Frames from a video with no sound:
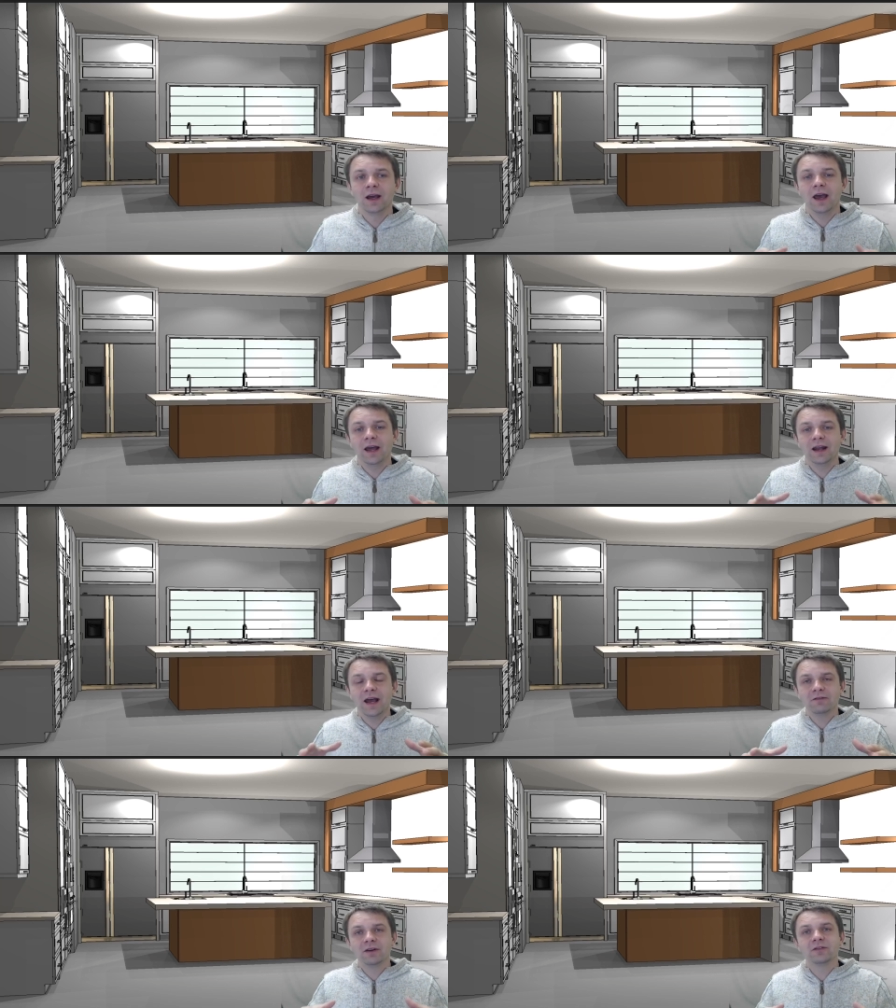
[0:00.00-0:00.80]
and
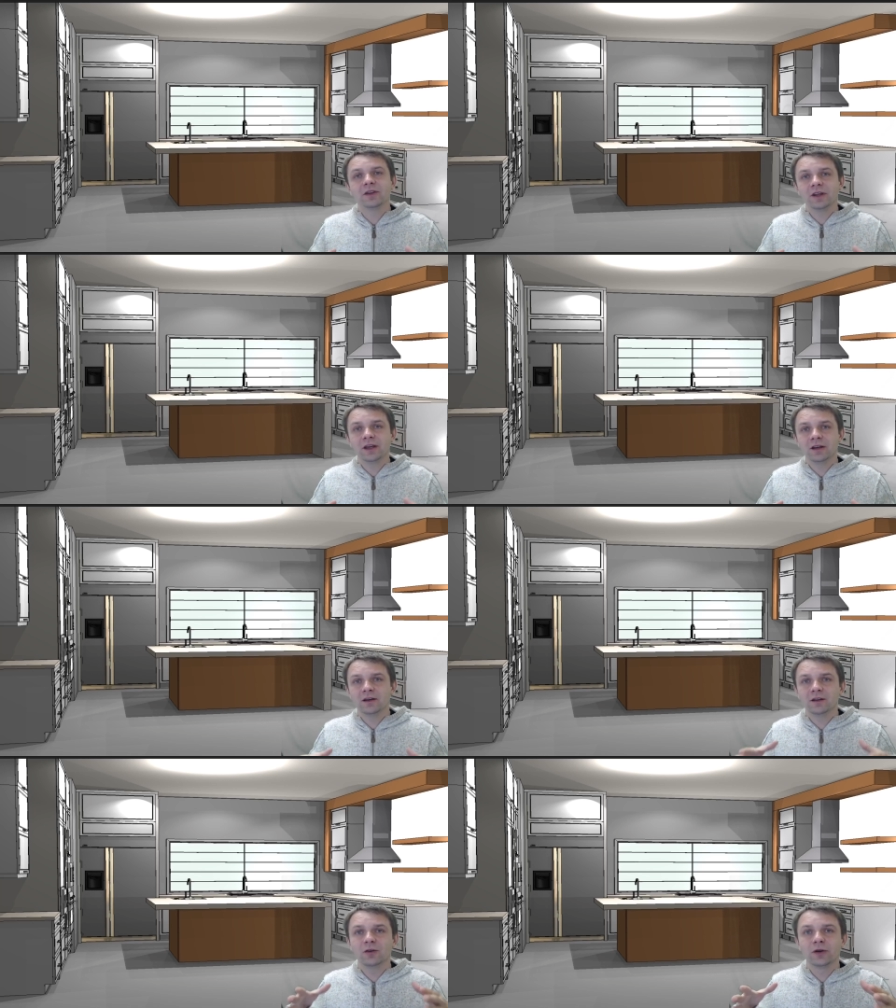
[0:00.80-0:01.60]
have everything
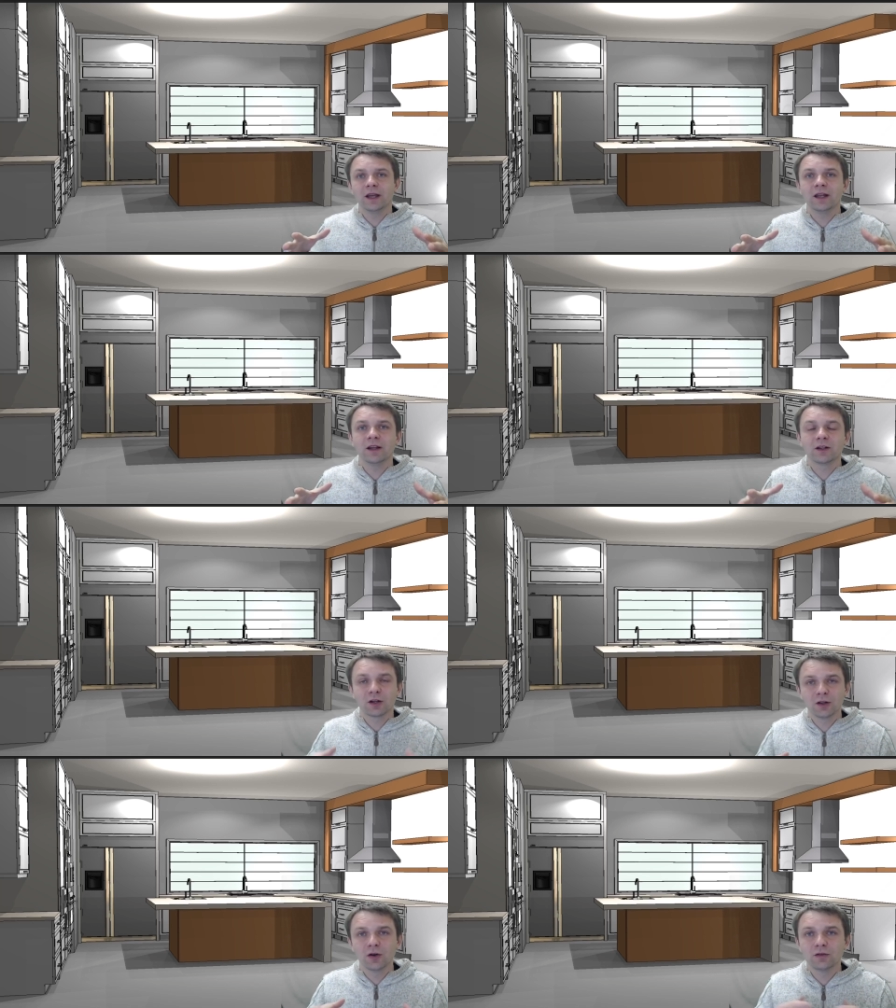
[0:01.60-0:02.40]
located
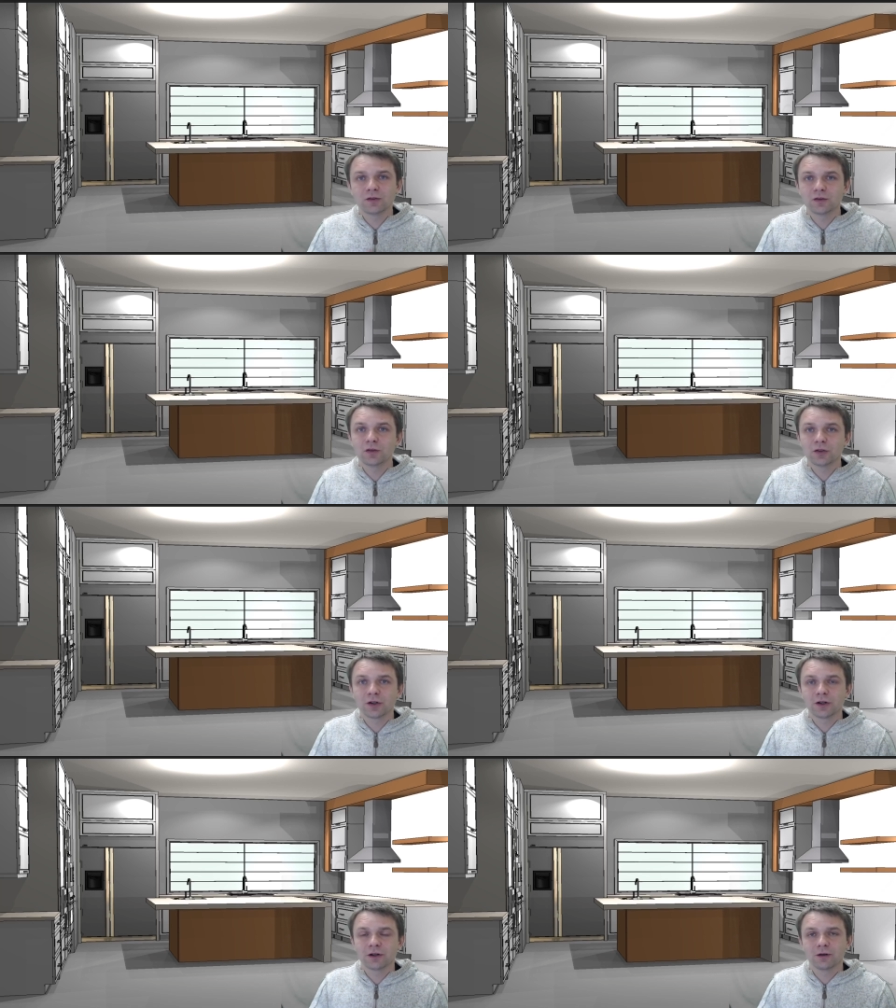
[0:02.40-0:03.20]
close to
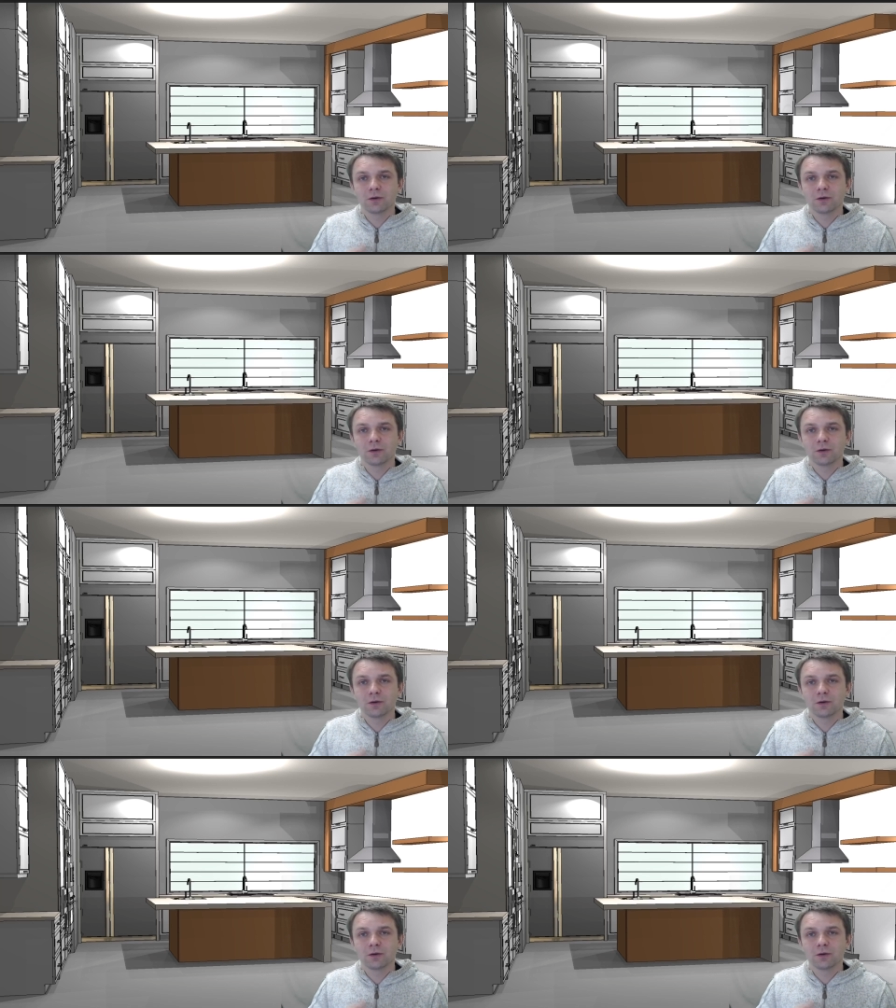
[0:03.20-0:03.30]
your